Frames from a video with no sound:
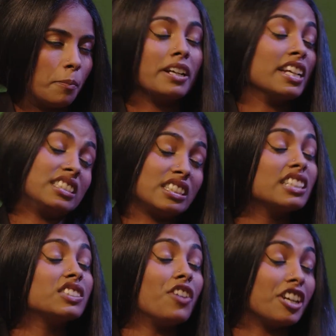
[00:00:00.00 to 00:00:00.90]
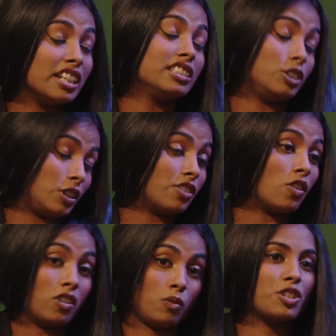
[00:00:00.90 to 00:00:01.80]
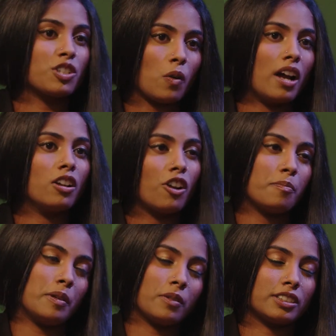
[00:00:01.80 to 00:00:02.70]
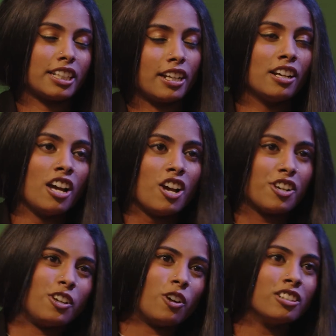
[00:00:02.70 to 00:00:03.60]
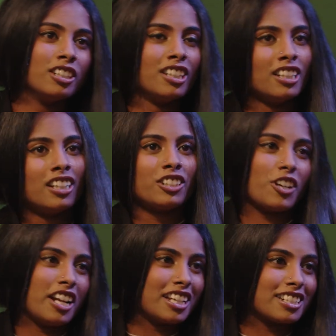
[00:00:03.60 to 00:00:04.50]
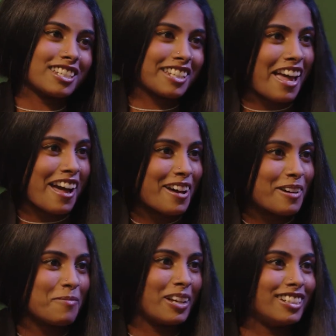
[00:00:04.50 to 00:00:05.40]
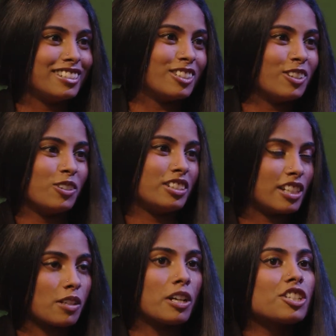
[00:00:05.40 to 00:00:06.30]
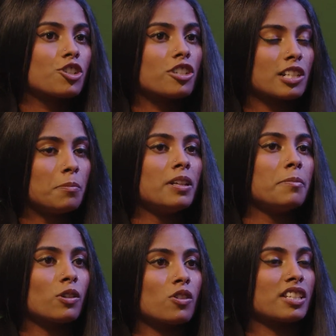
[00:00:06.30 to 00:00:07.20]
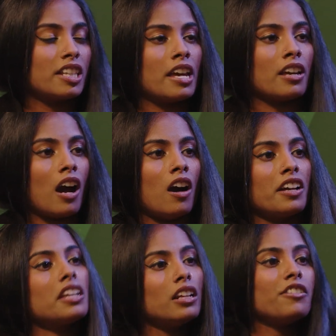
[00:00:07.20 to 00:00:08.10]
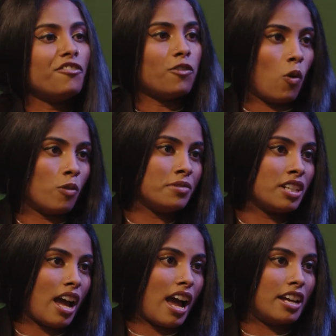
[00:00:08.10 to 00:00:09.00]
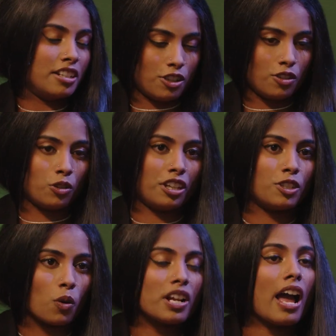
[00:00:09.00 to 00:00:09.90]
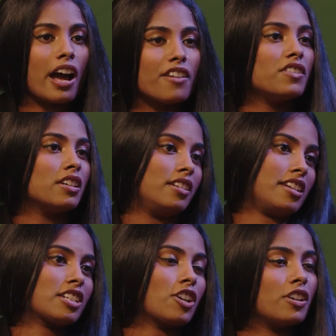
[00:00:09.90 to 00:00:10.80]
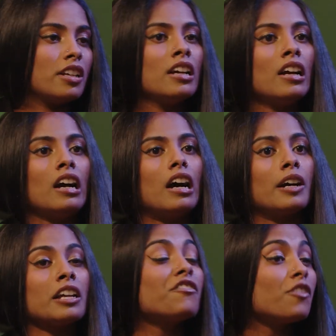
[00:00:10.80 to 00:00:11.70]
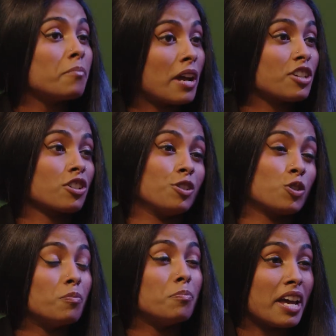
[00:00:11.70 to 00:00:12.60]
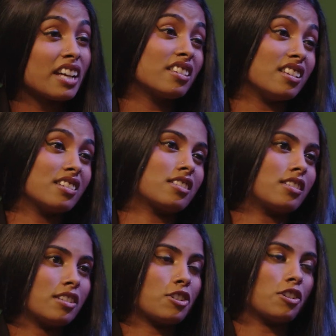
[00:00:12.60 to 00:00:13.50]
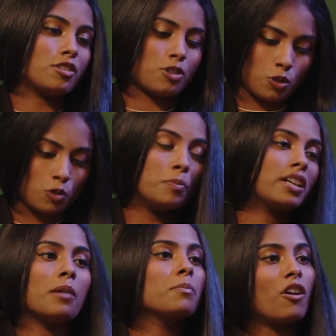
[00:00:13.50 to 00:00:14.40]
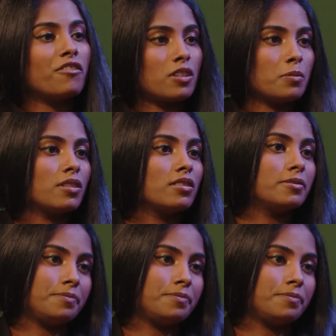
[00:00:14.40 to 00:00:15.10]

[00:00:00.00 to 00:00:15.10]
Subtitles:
But yes, it is very easy to get wrong, which is why a lot of people say, trading is a scam, and it's just simply because they are ill-informed and they don't have the necessary information to make these decisions to become profitable.